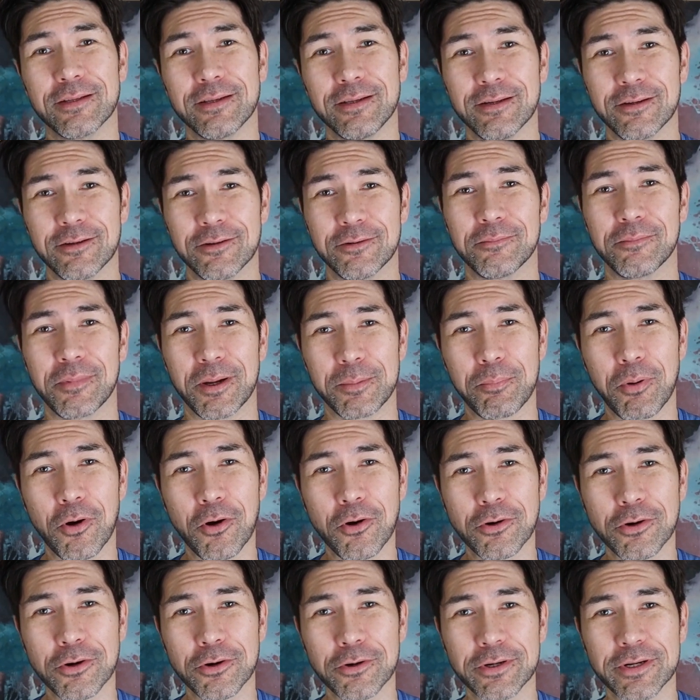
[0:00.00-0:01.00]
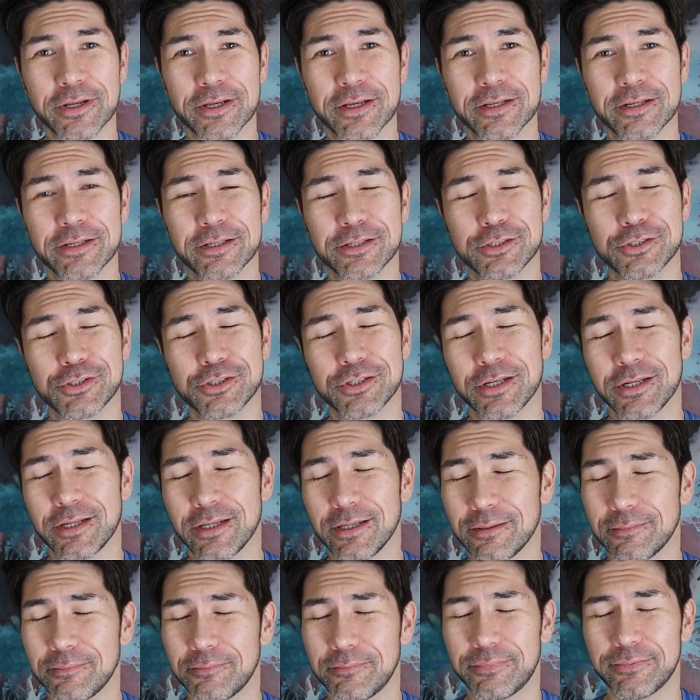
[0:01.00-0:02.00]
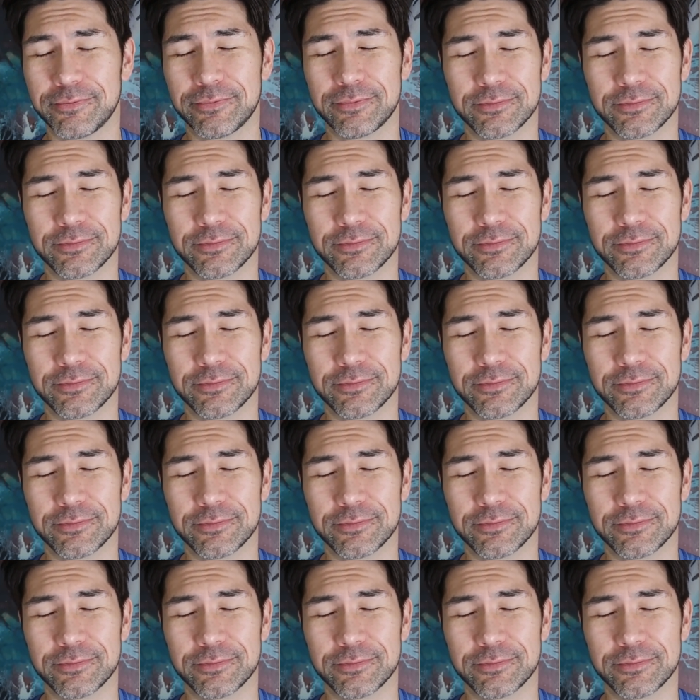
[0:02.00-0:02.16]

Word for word: you know, my partner did. She